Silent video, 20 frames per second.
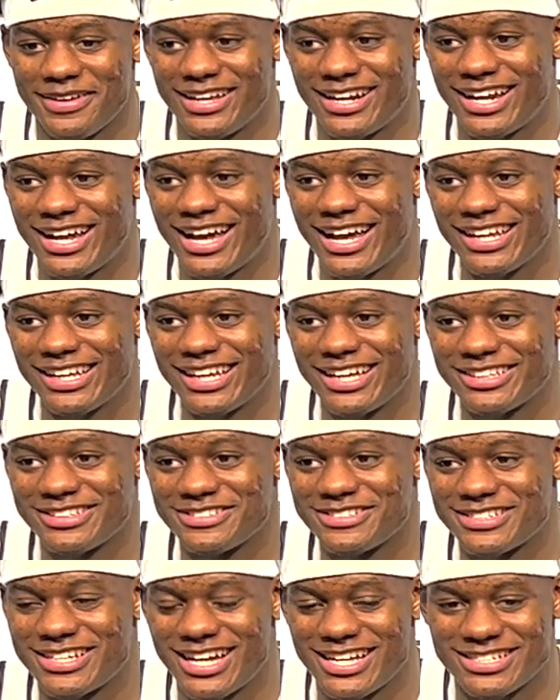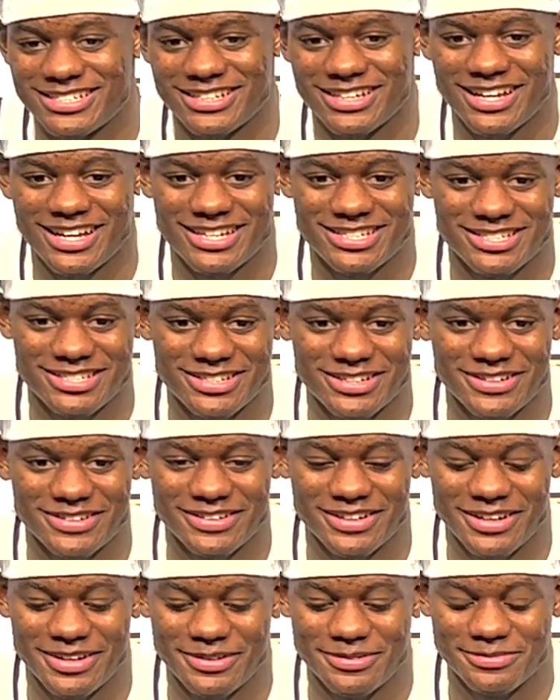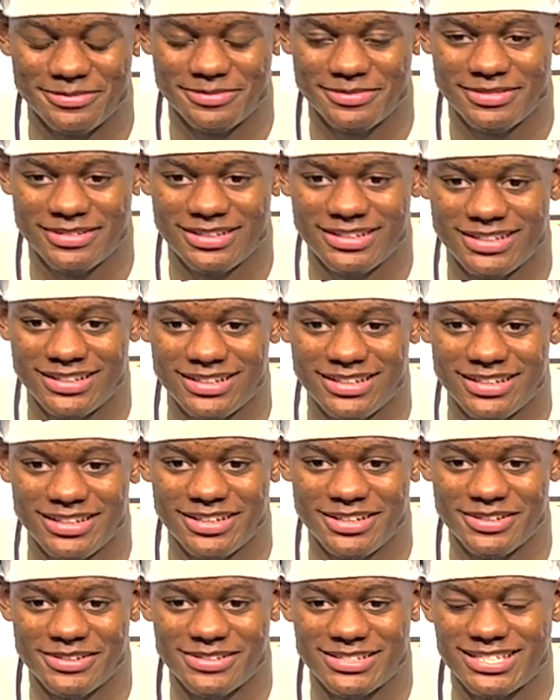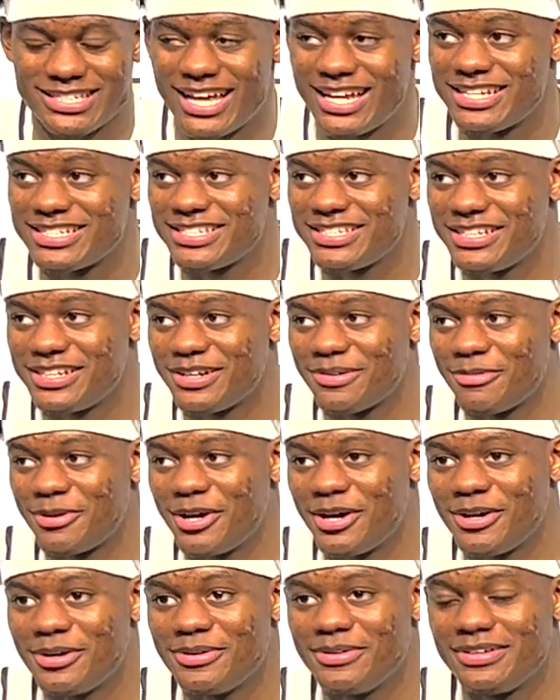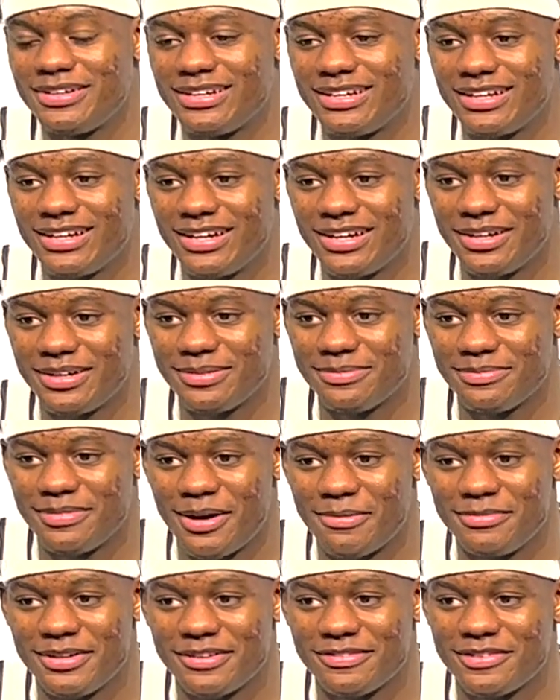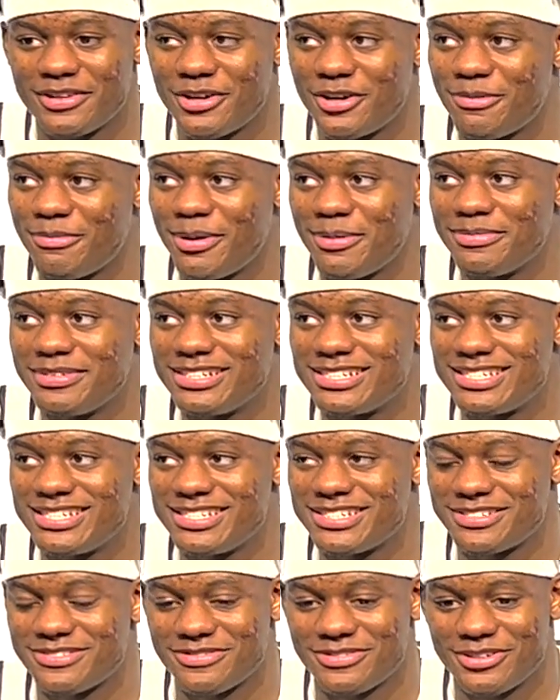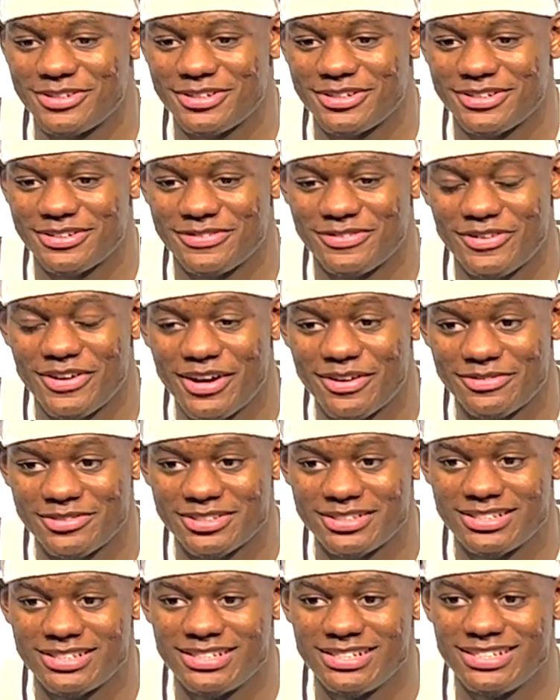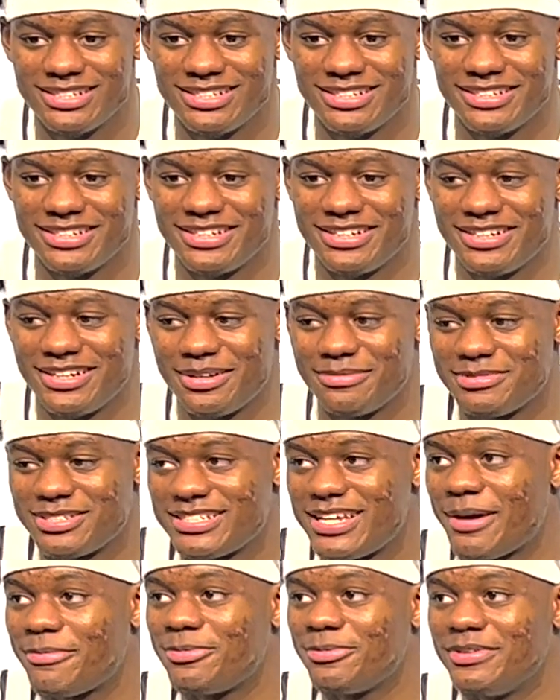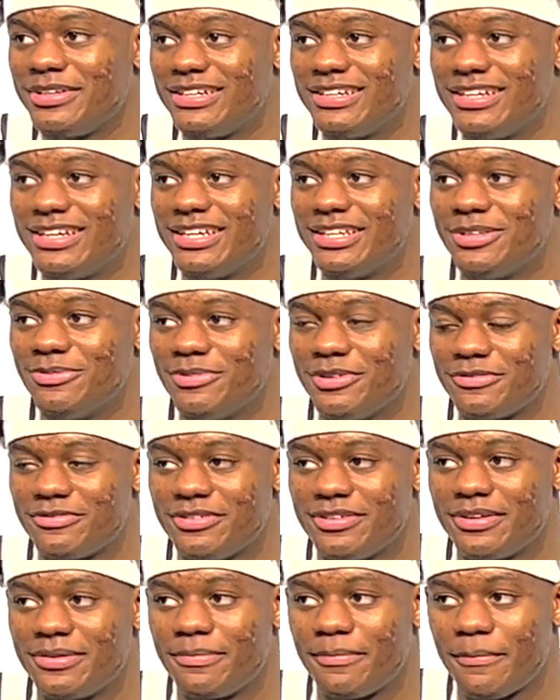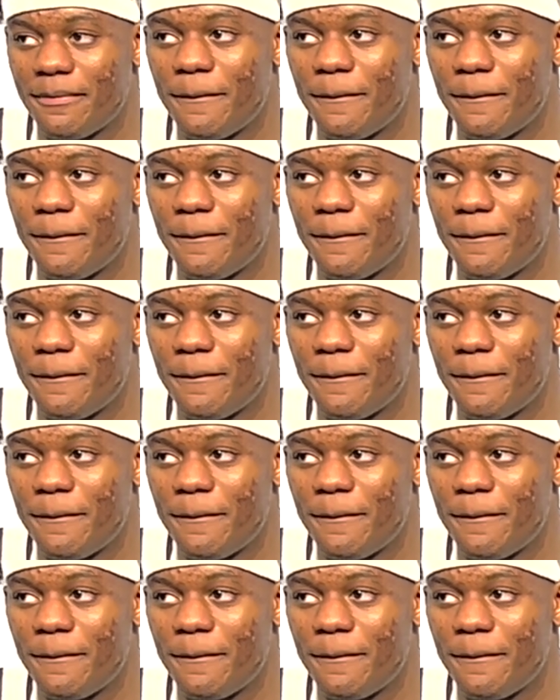Man, I like those guys a lot. So, you know, it's sad to see them go. I'm definitely going to remember this season for forever, and I'm just happy we could get the win for them.